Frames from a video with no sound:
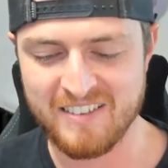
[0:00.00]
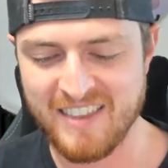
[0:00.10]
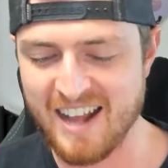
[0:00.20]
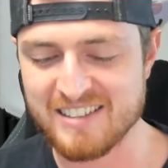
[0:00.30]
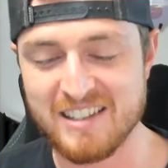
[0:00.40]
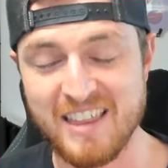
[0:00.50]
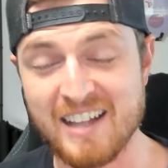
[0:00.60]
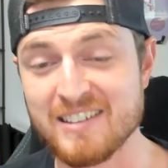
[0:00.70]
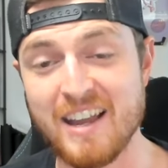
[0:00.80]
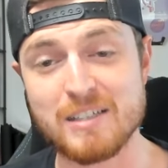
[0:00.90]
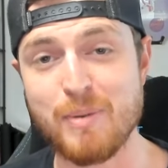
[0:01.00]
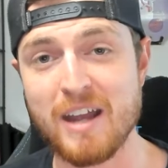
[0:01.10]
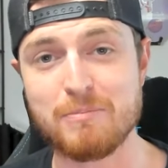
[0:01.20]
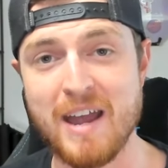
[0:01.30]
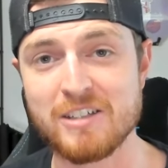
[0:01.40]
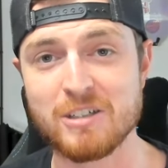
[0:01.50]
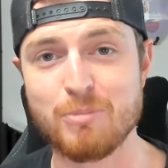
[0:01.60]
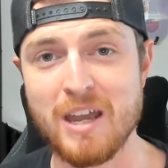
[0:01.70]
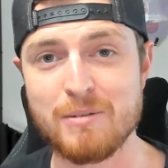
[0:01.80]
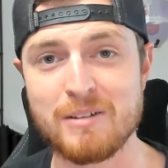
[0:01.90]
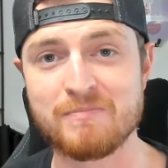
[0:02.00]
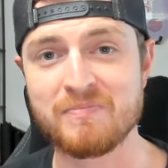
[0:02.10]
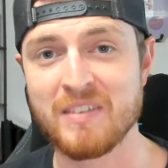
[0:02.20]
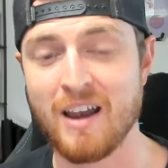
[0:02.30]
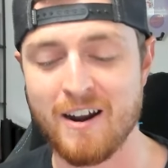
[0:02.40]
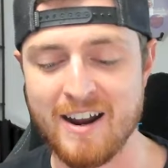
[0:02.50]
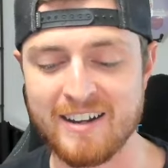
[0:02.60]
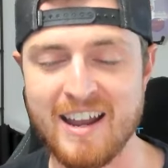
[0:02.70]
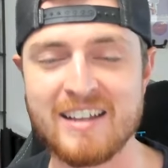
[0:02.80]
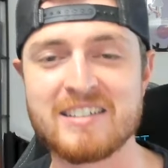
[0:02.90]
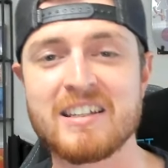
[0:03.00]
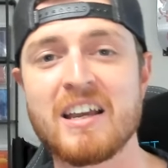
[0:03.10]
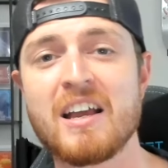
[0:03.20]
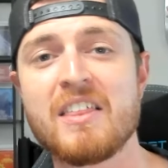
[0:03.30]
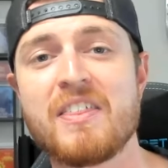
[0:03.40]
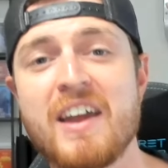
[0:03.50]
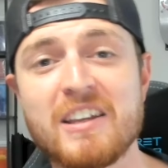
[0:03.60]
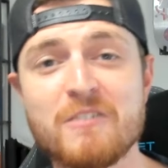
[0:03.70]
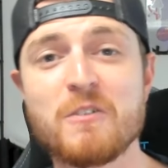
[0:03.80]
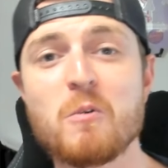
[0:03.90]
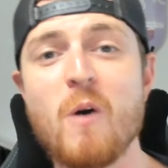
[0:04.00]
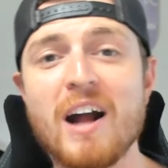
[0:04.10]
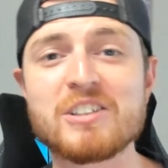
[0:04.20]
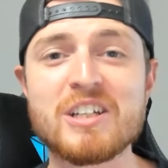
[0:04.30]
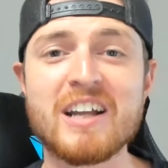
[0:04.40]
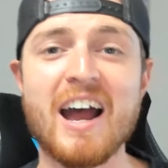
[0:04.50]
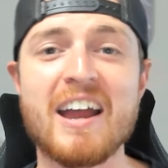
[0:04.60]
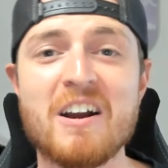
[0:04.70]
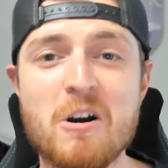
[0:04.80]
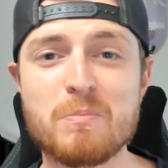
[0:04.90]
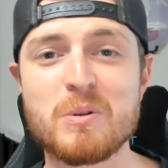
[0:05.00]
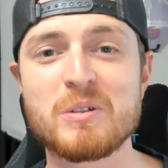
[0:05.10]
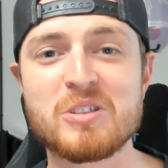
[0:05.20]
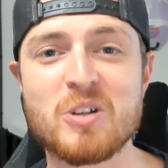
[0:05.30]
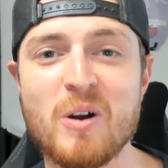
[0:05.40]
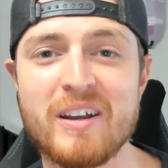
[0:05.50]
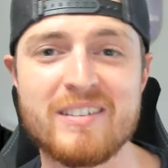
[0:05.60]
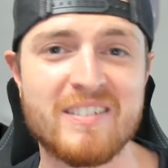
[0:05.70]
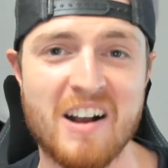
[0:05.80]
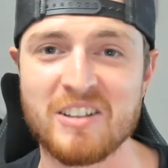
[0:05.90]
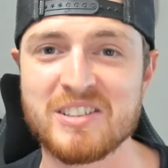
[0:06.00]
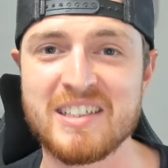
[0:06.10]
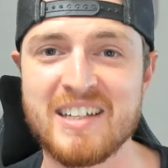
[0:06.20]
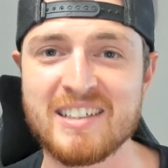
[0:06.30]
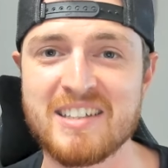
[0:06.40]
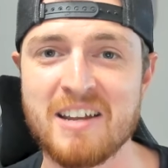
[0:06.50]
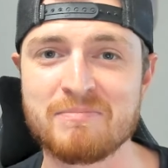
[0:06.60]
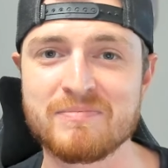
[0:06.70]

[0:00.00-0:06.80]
That's, that's last pack magic, baby. All right, guys. Thank you for watching. I hope you enjoyed. I'll see you next time.